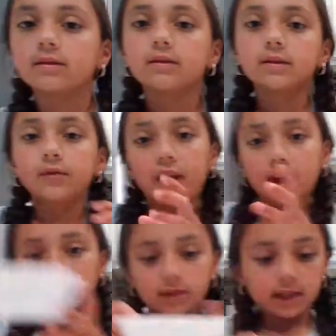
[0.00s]
the
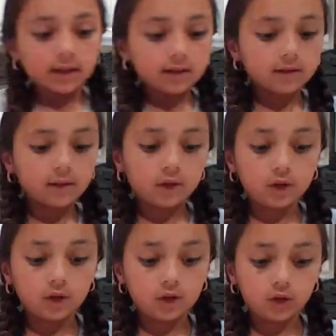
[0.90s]
final thing,
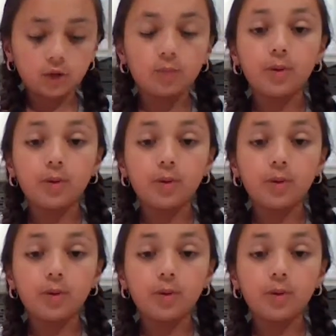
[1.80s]
you